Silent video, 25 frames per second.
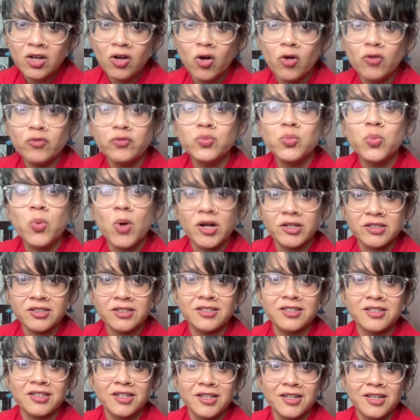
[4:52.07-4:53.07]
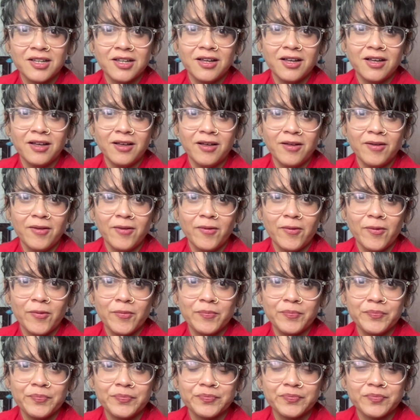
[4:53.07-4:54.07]
of what
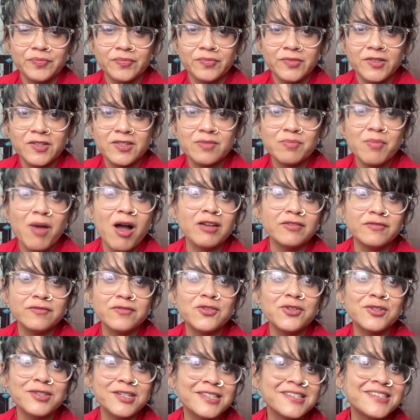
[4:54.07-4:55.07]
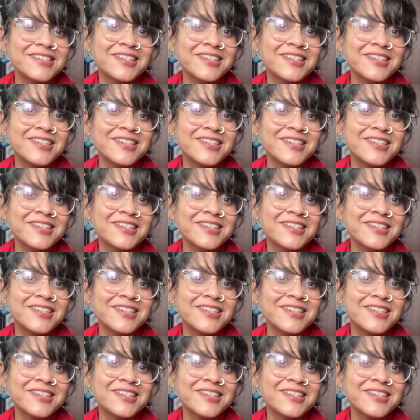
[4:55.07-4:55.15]
the smartphone is